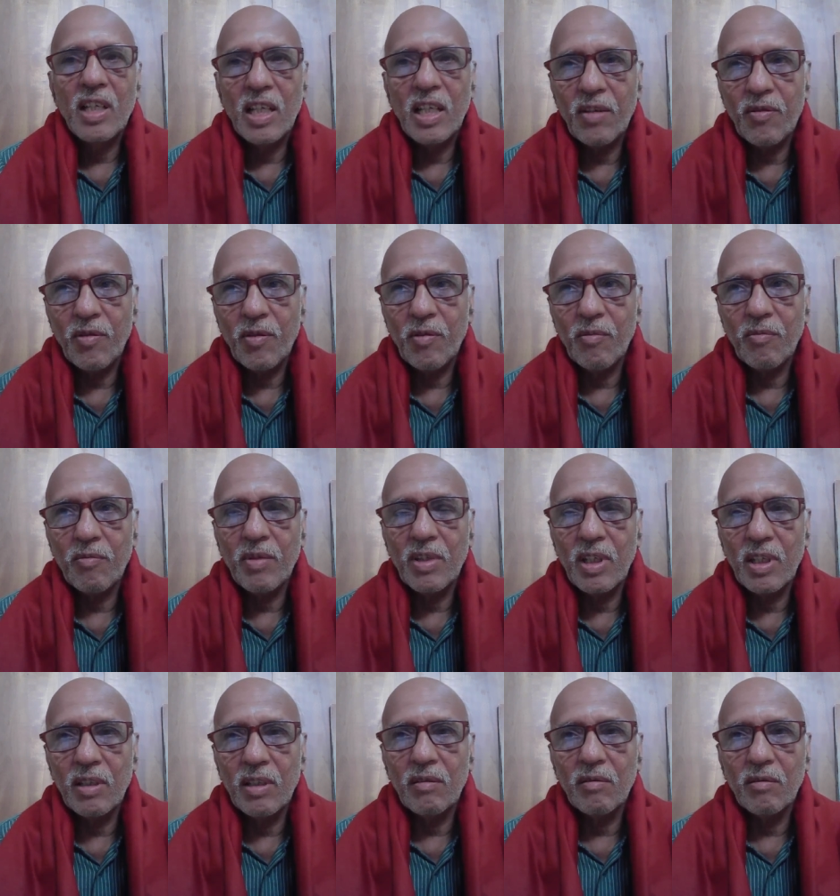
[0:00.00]
If you
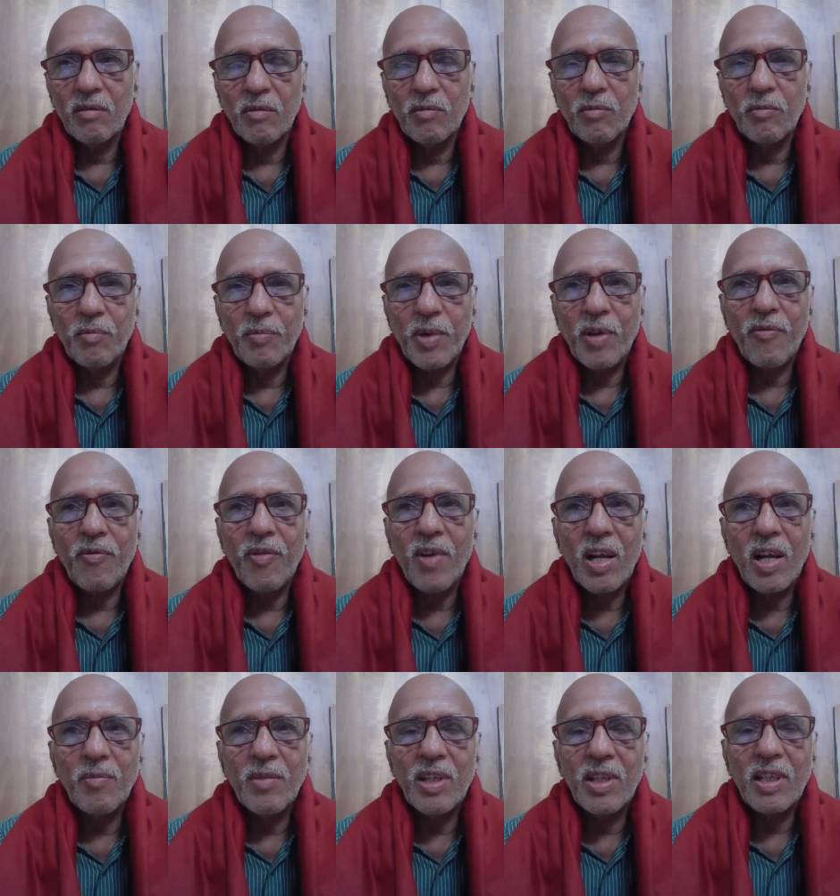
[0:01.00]
uh,
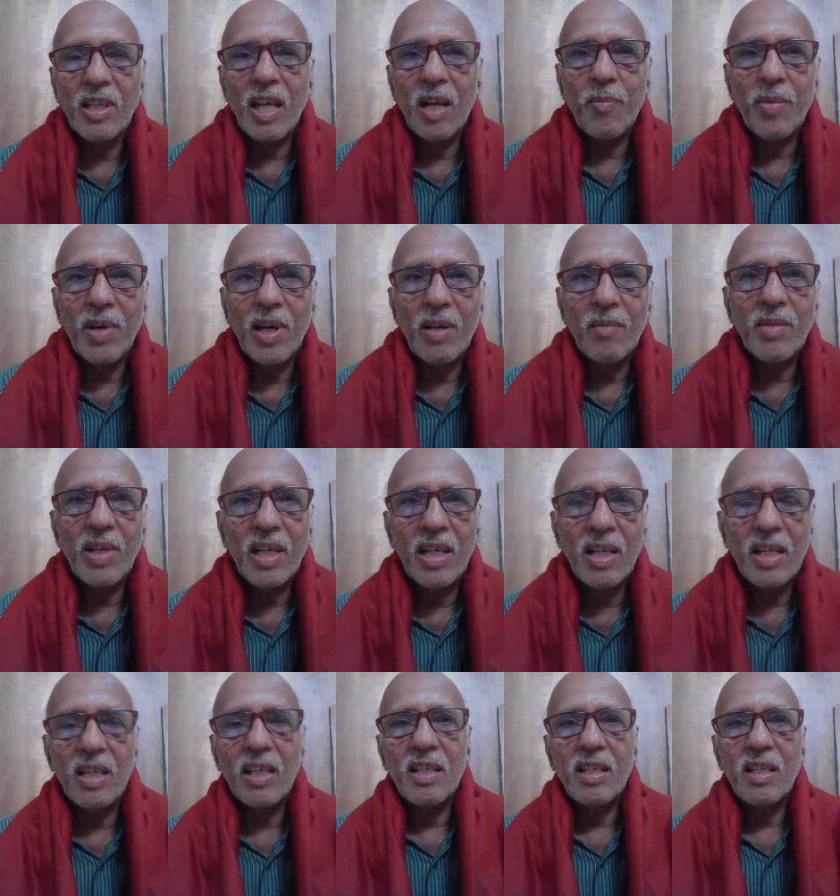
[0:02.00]
perform the tarpanam,
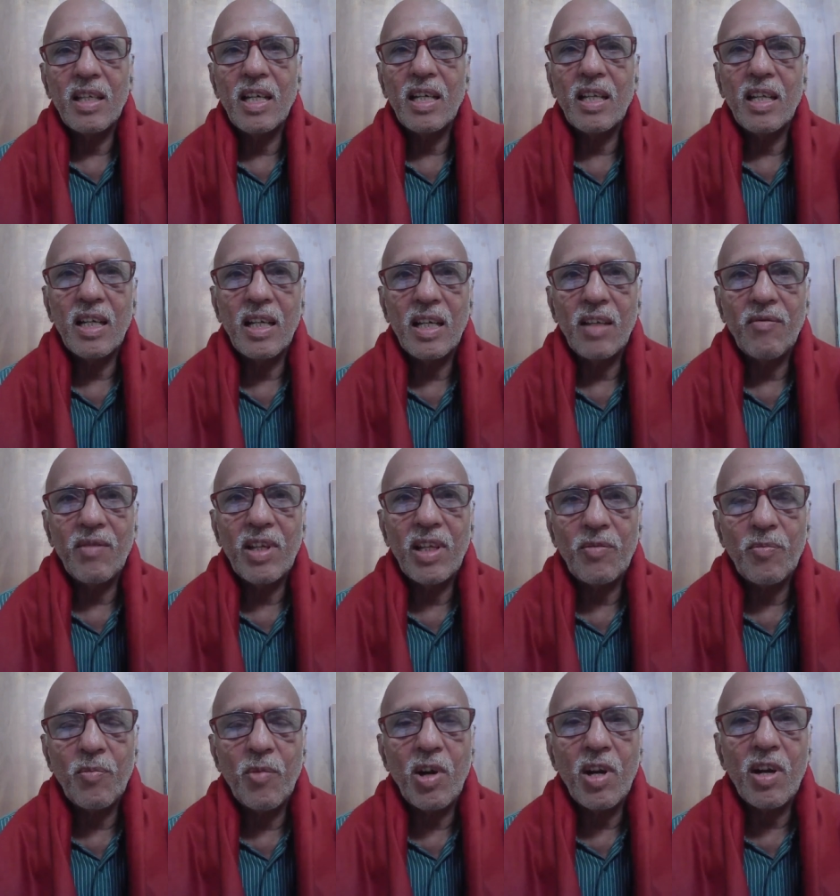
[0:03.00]
it is said that even a
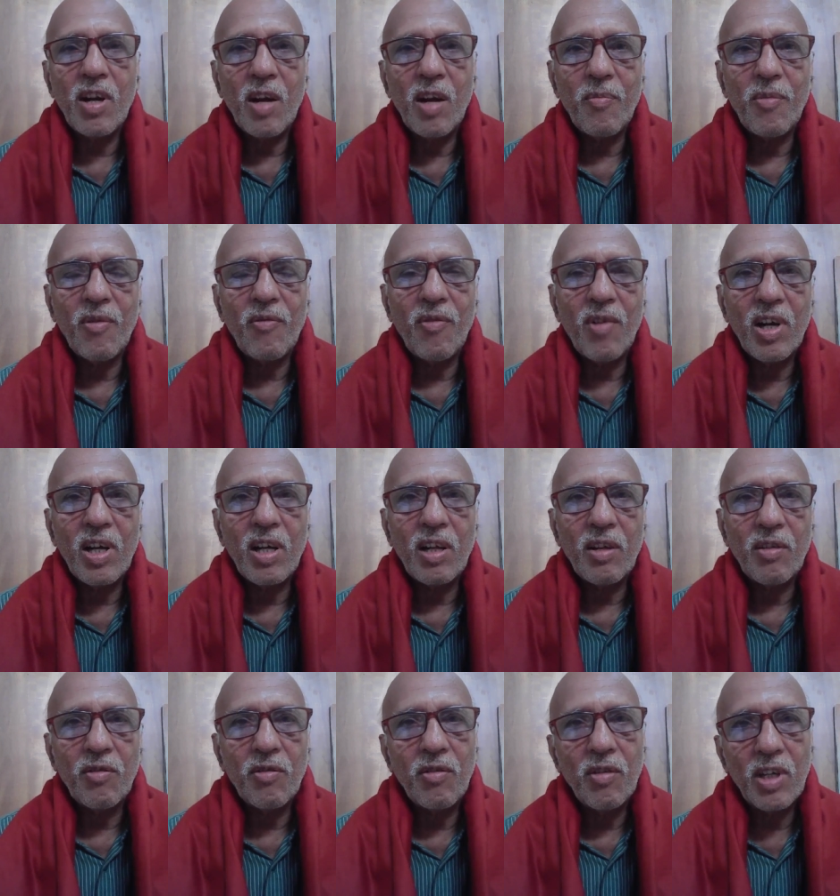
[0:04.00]
small drop of water,
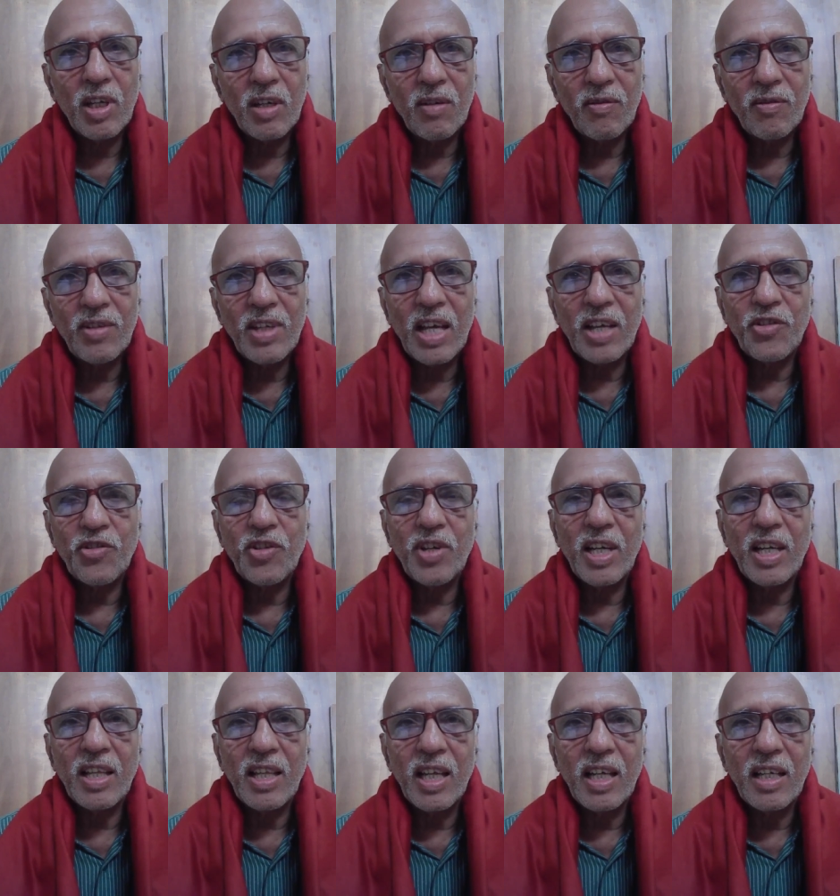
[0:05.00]
you know, it will
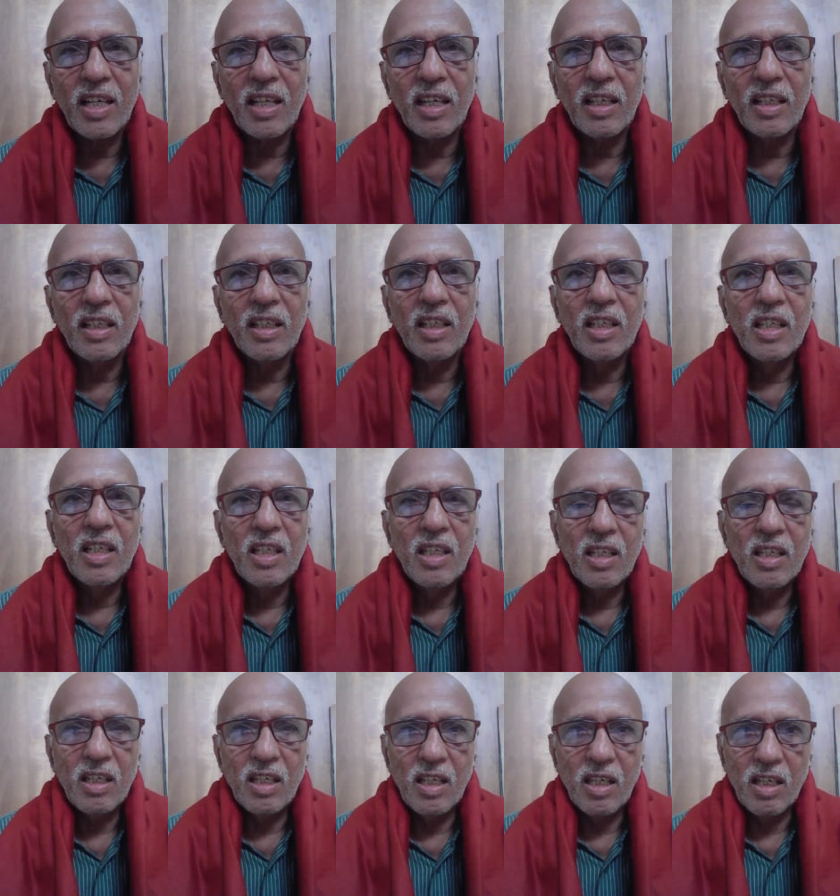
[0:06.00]
satiate that
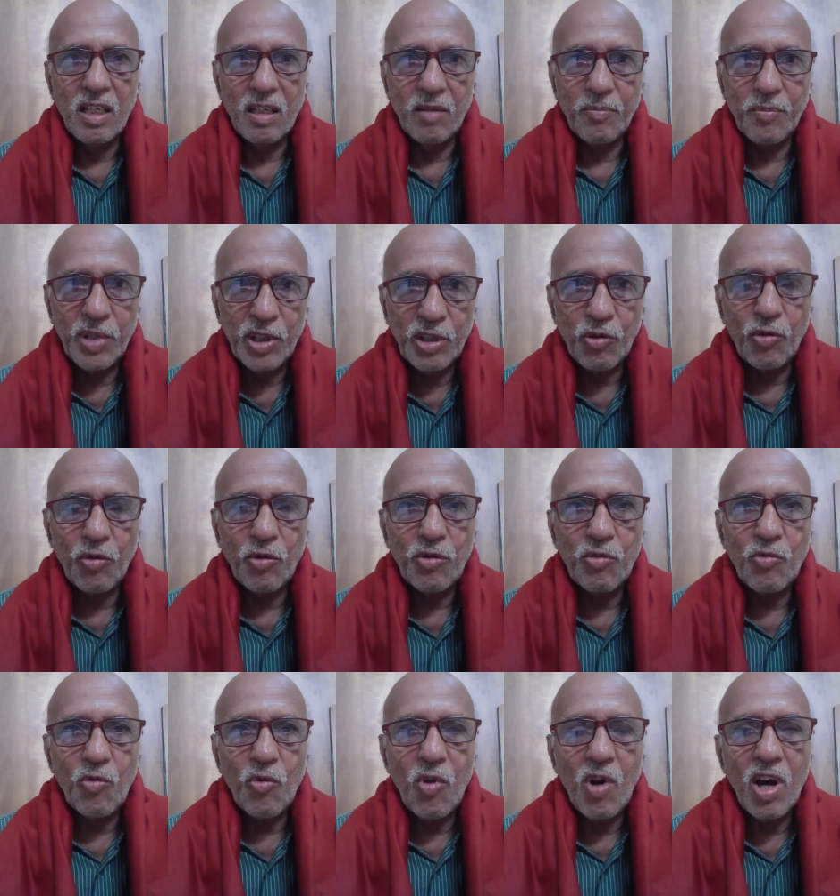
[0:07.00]
uh, uh,
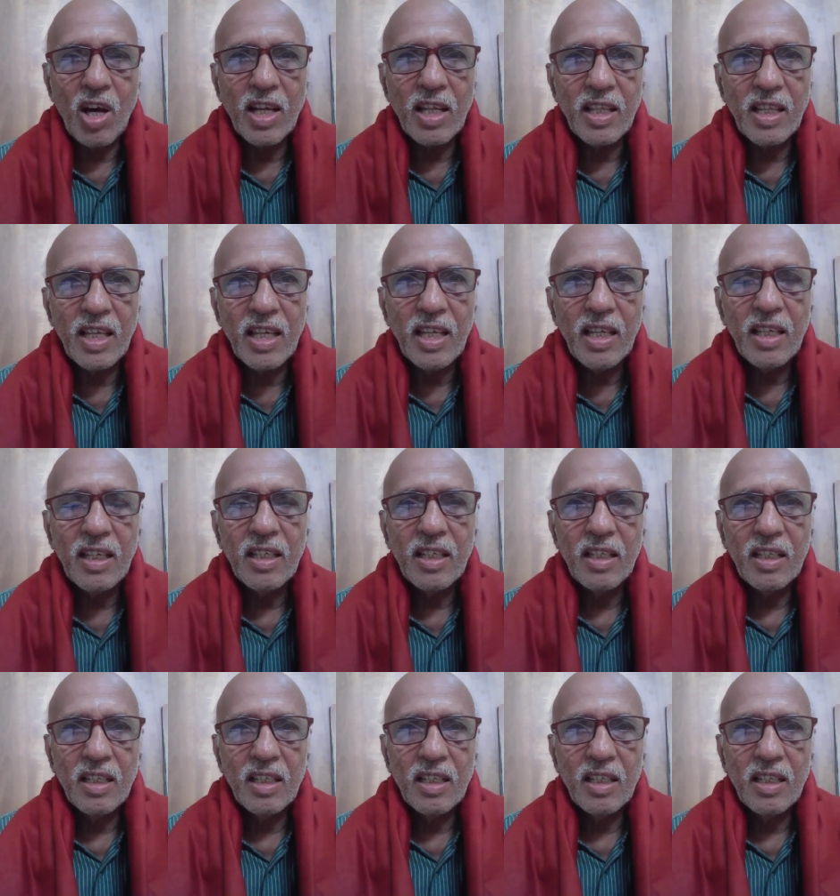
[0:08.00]
pitrus who are in the